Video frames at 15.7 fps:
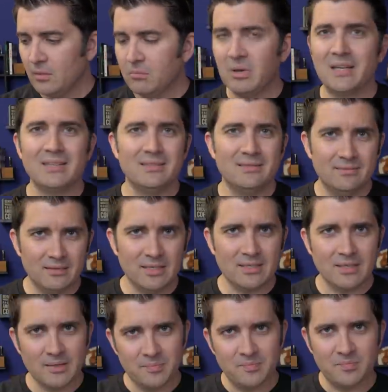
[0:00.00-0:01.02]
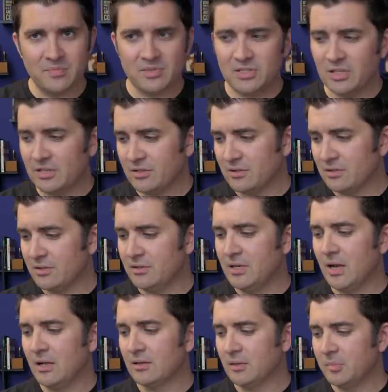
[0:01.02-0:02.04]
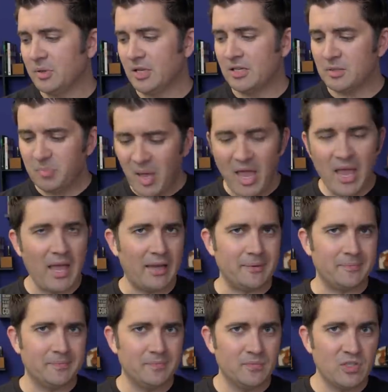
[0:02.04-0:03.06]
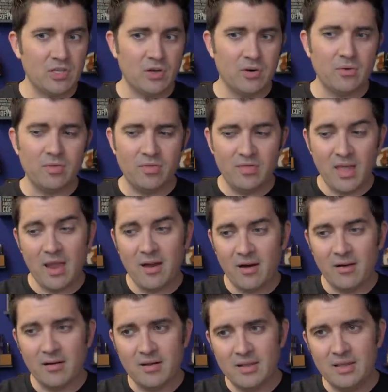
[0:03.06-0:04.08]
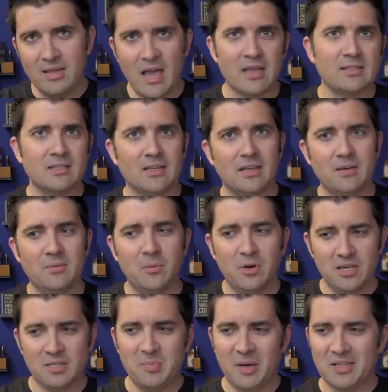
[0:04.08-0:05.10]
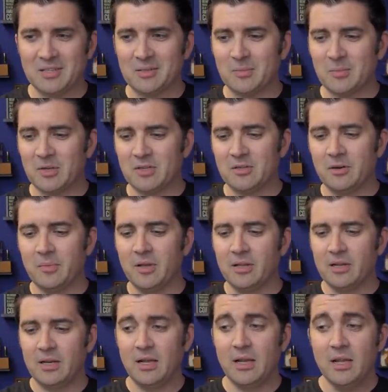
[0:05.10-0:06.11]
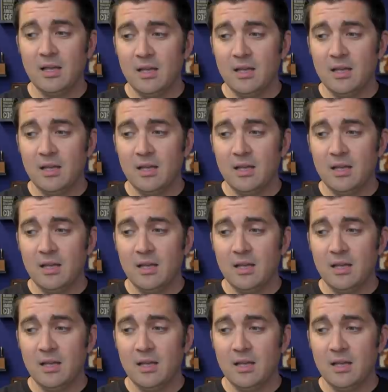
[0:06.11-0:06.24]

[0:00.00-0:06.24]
But it's a six hundred dollar plus pen. So there, yes, I would expect a little more durability.